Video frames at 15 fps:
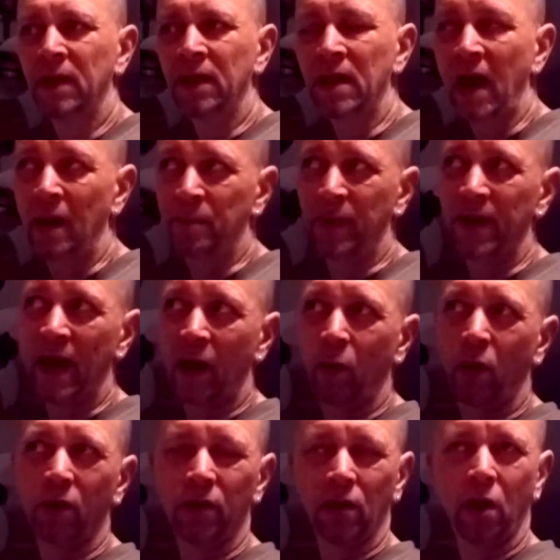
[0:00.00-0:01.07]
I've been out
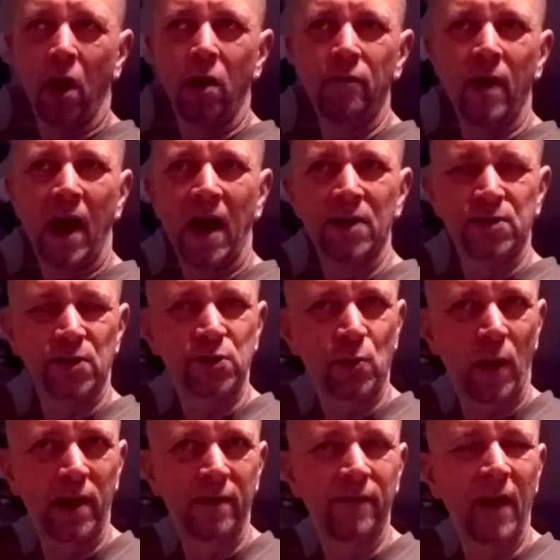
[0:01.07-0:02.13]
on a lot of rides at
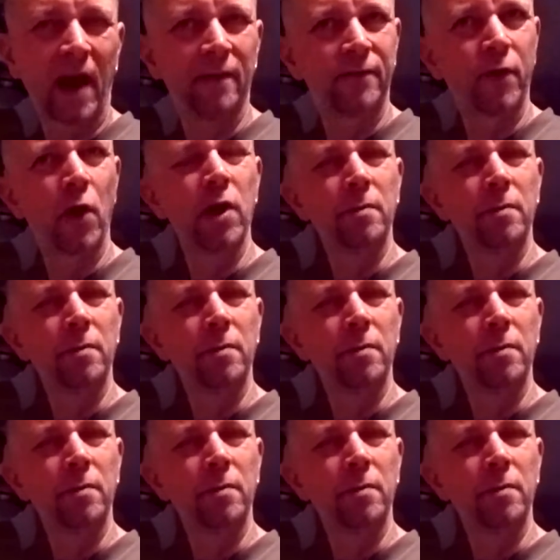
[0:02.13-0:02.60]
25, 30